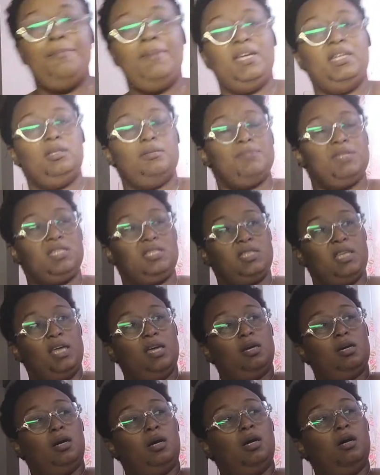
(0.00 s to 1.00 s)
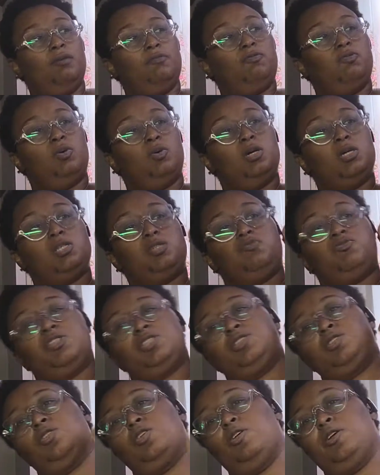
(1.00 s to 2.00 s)
made the mistake of was
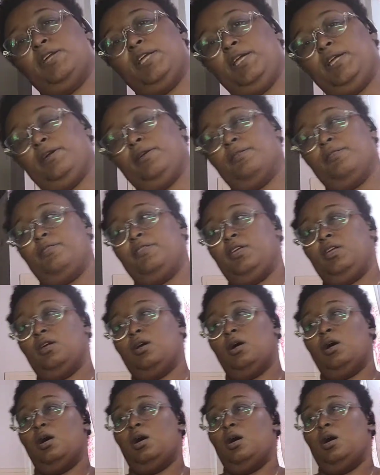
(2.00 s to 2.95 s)
returning the